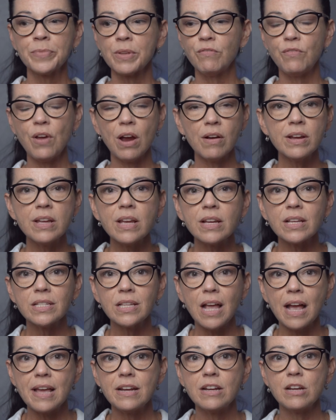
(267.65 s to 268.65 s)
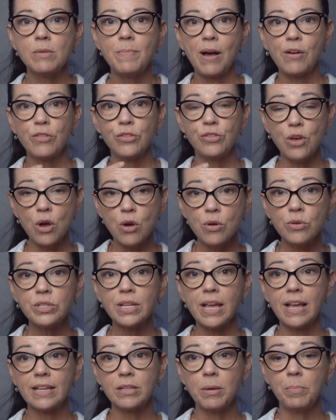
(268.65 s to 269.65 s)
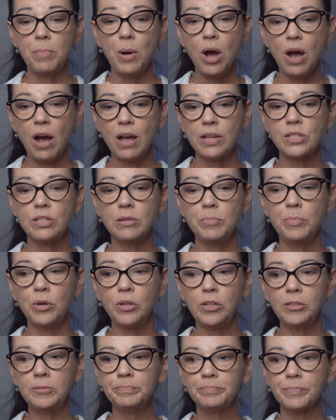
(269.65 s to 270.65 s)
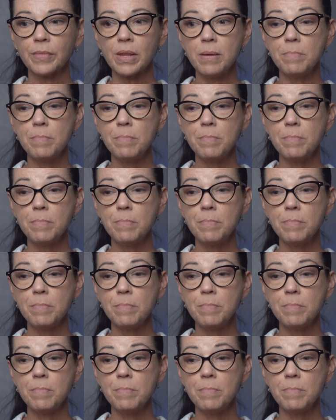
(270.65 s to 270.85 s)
Very excited about those as a possible